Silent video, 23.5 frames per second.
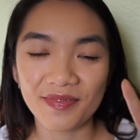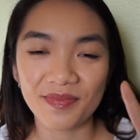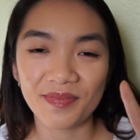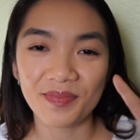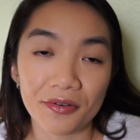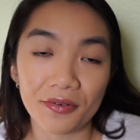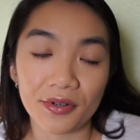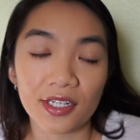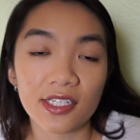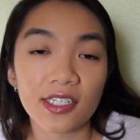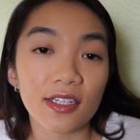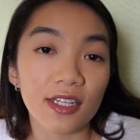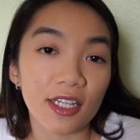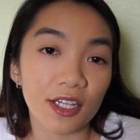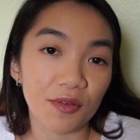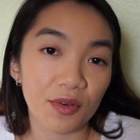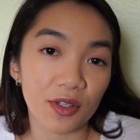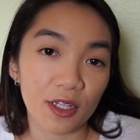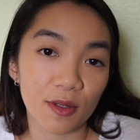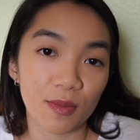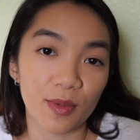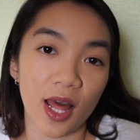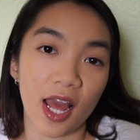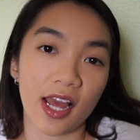Recently with
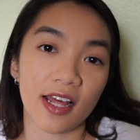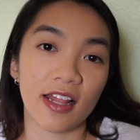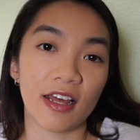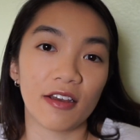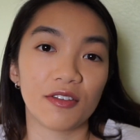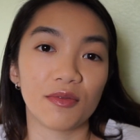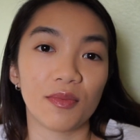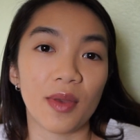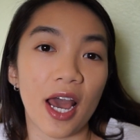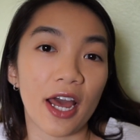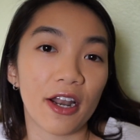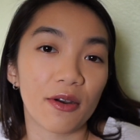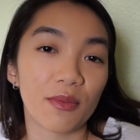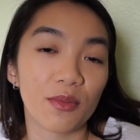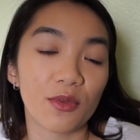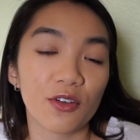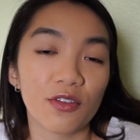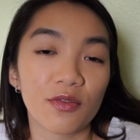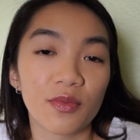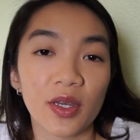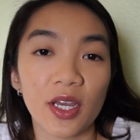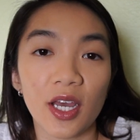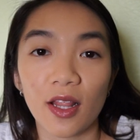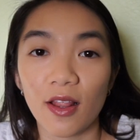the Black Lives Matter
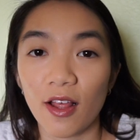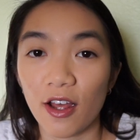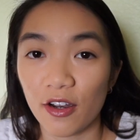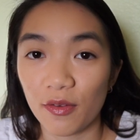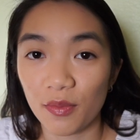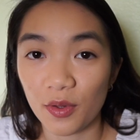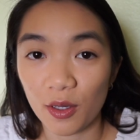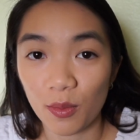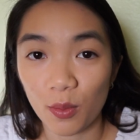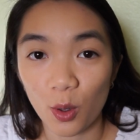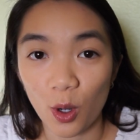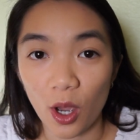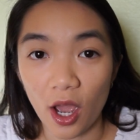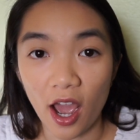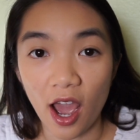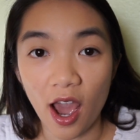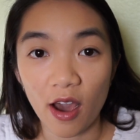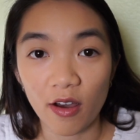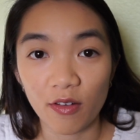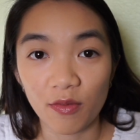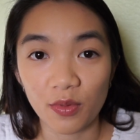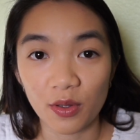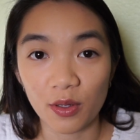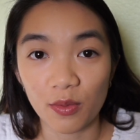movement, a lot of people
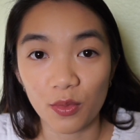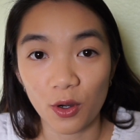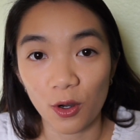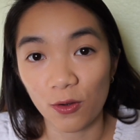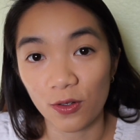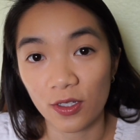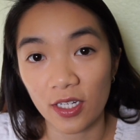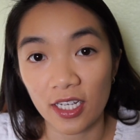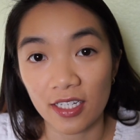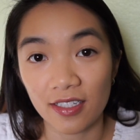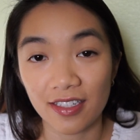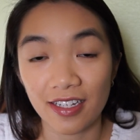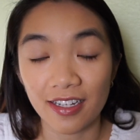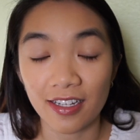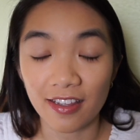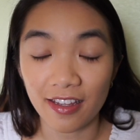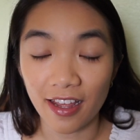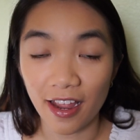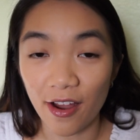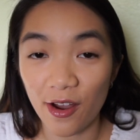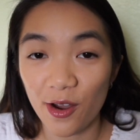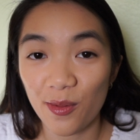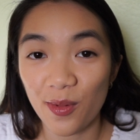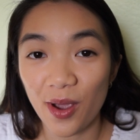have been protesting
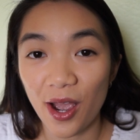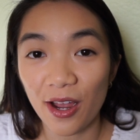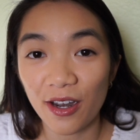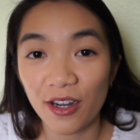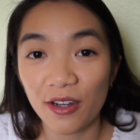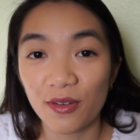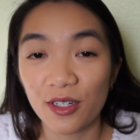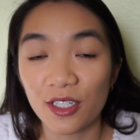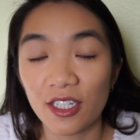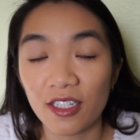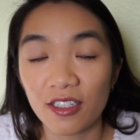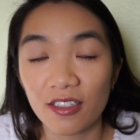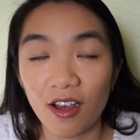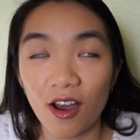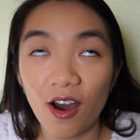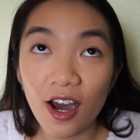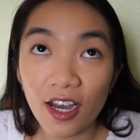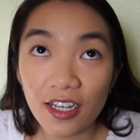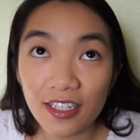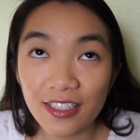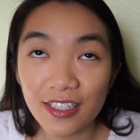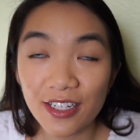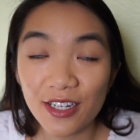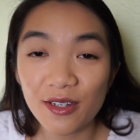there about it, which is
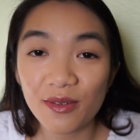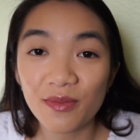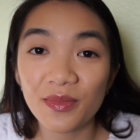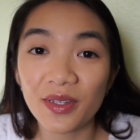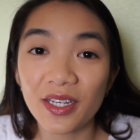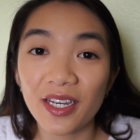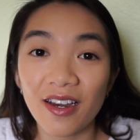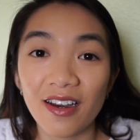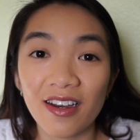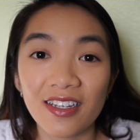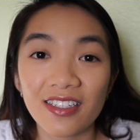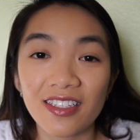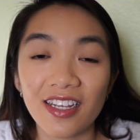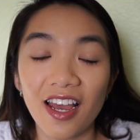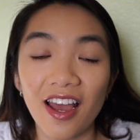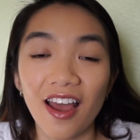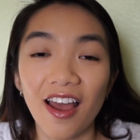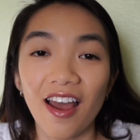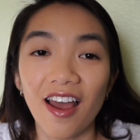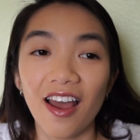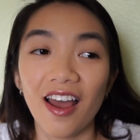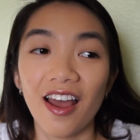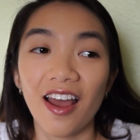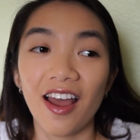awesome because
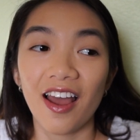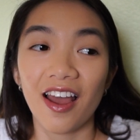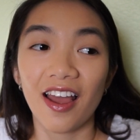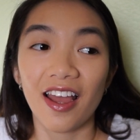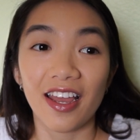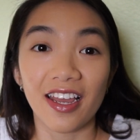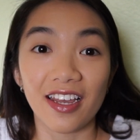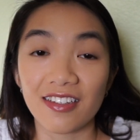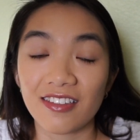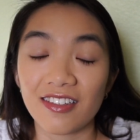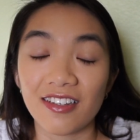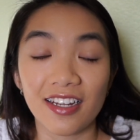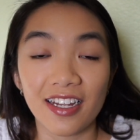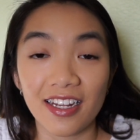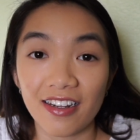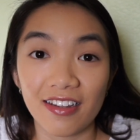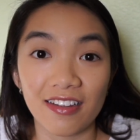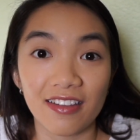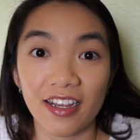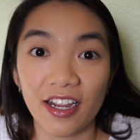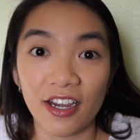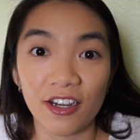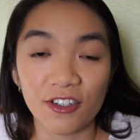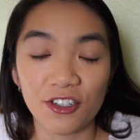it's needed
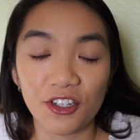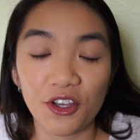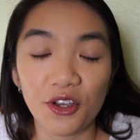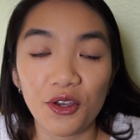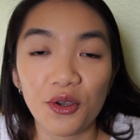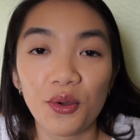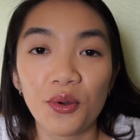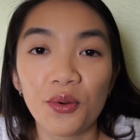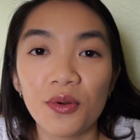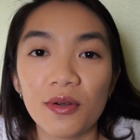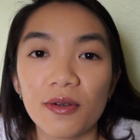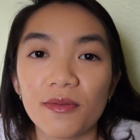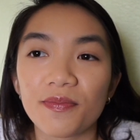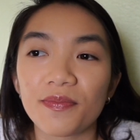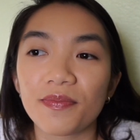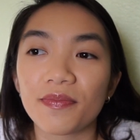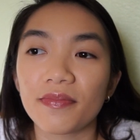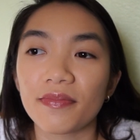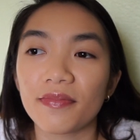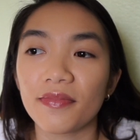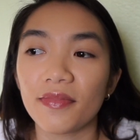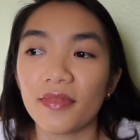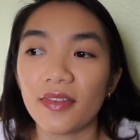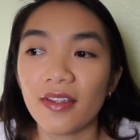there too.
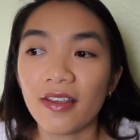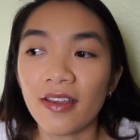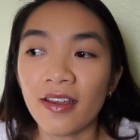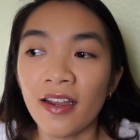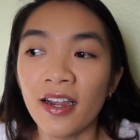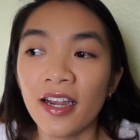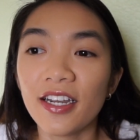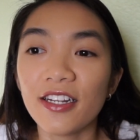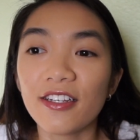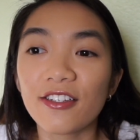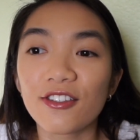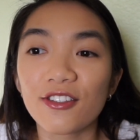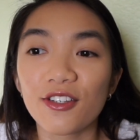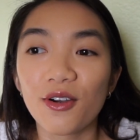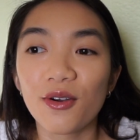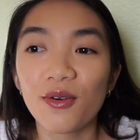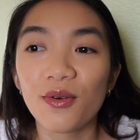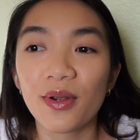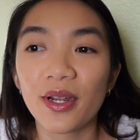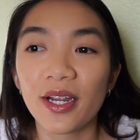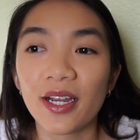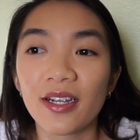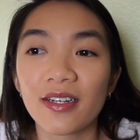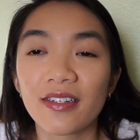And it's so
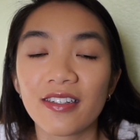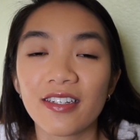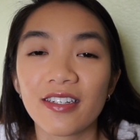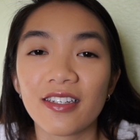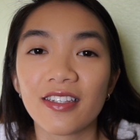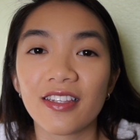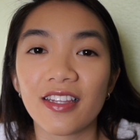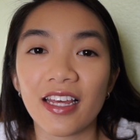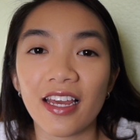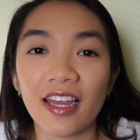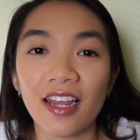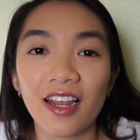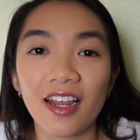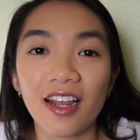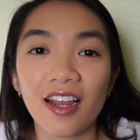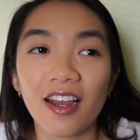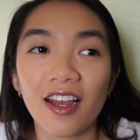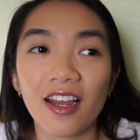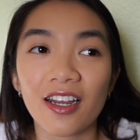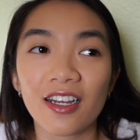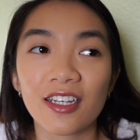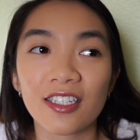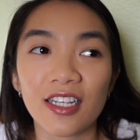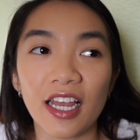weird to think,
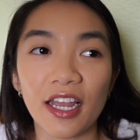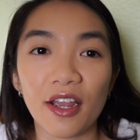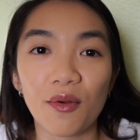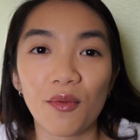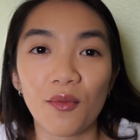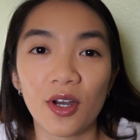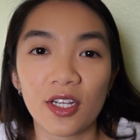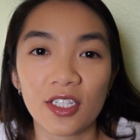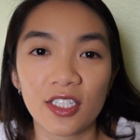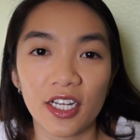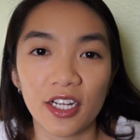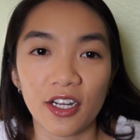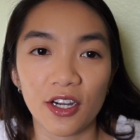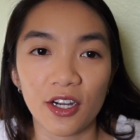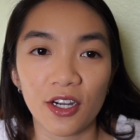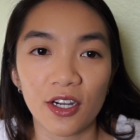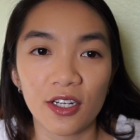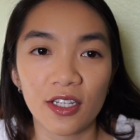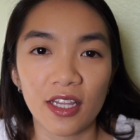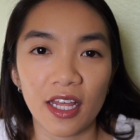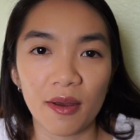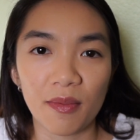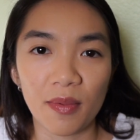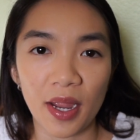because like once I
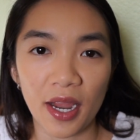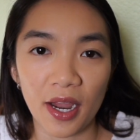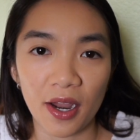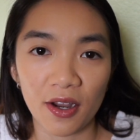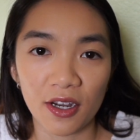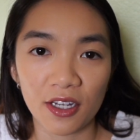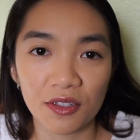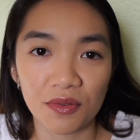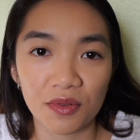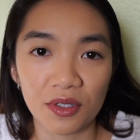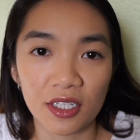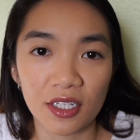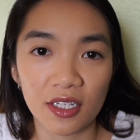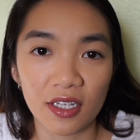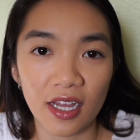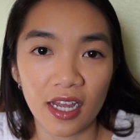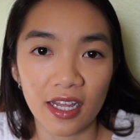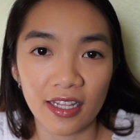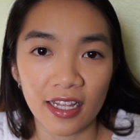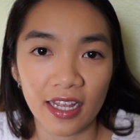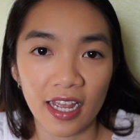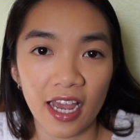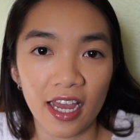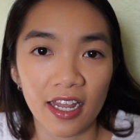heard that
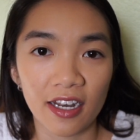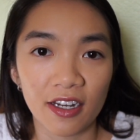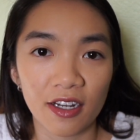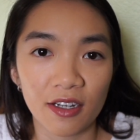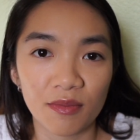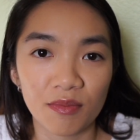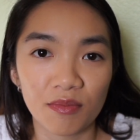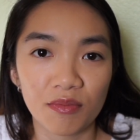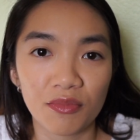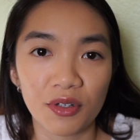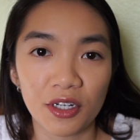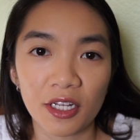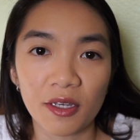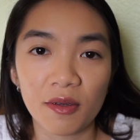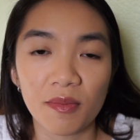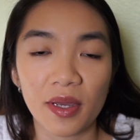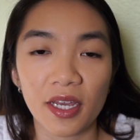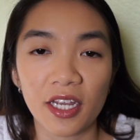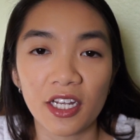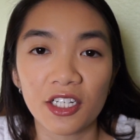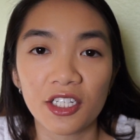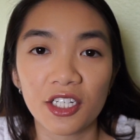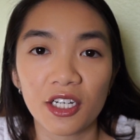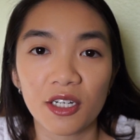they had pretty
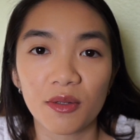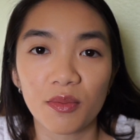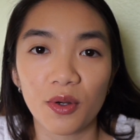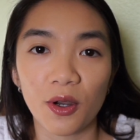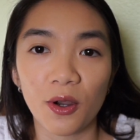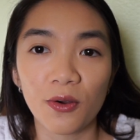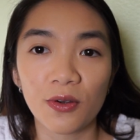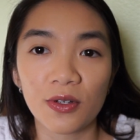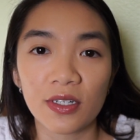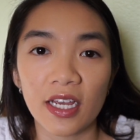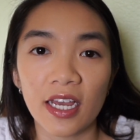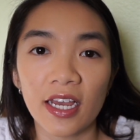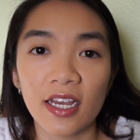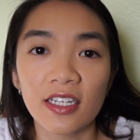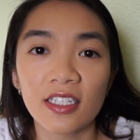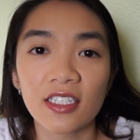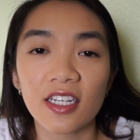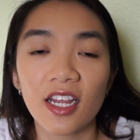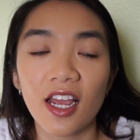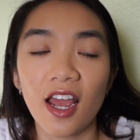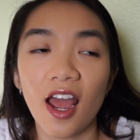major protests,